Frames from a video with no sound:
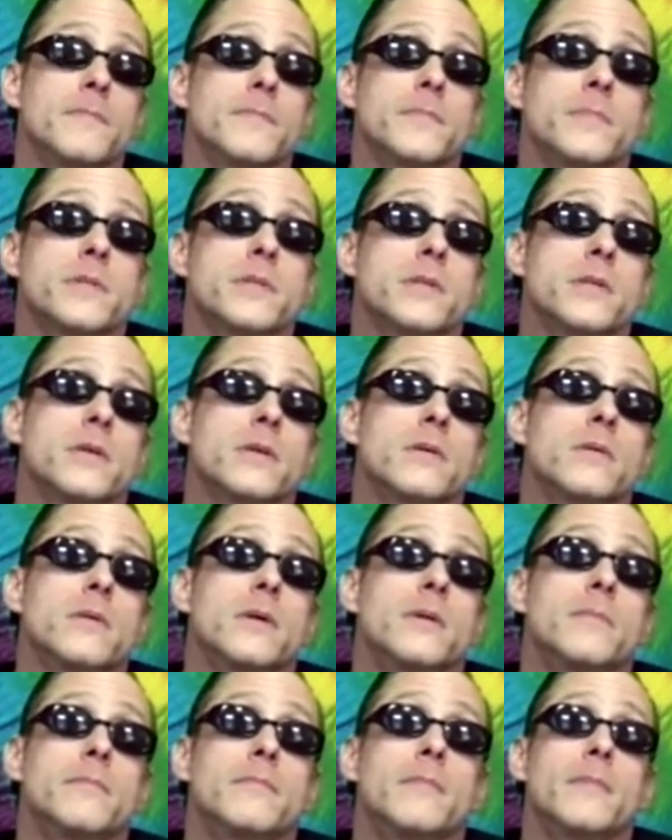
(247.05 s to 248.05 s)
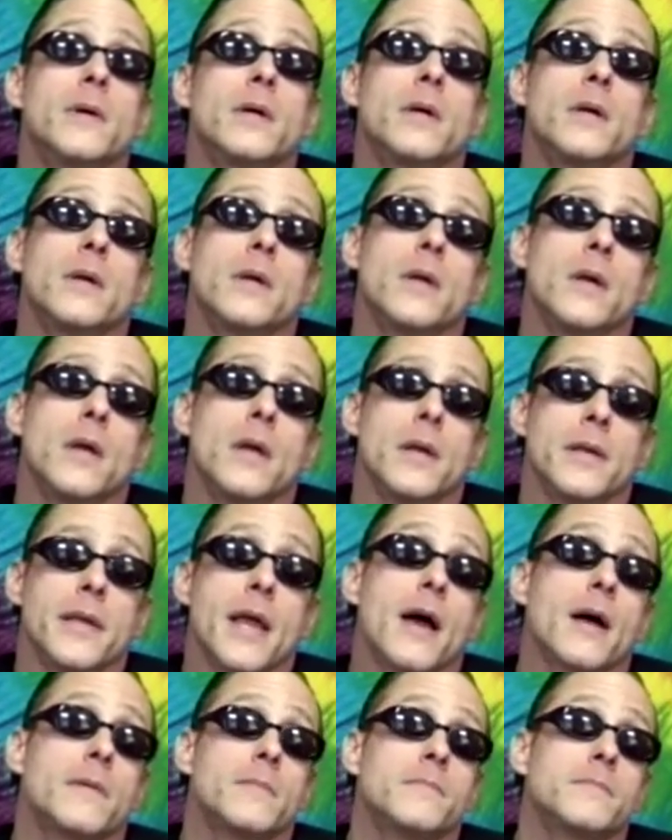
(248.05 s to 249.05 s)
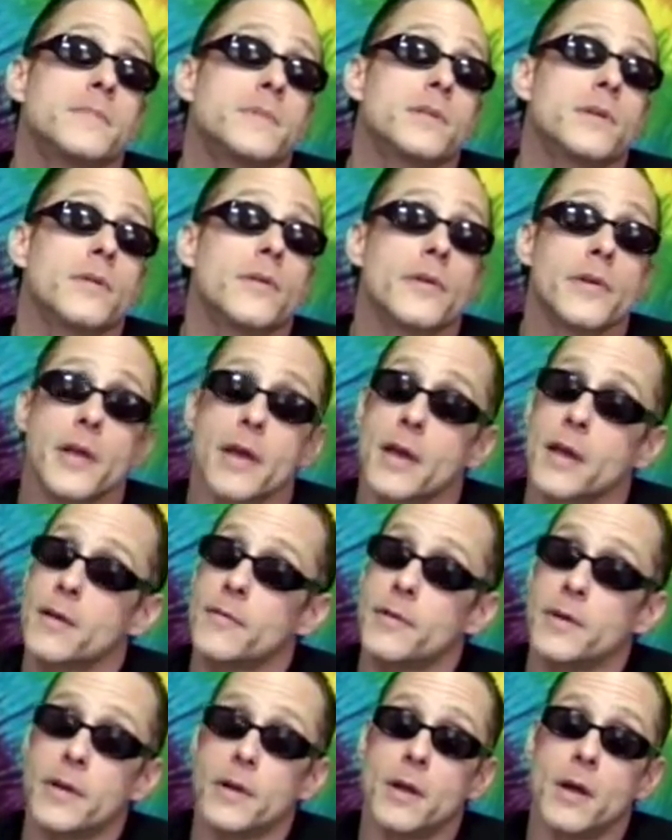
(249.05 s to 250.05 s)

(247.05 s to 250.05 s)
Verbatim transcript: So, um, yeah, so there you have it.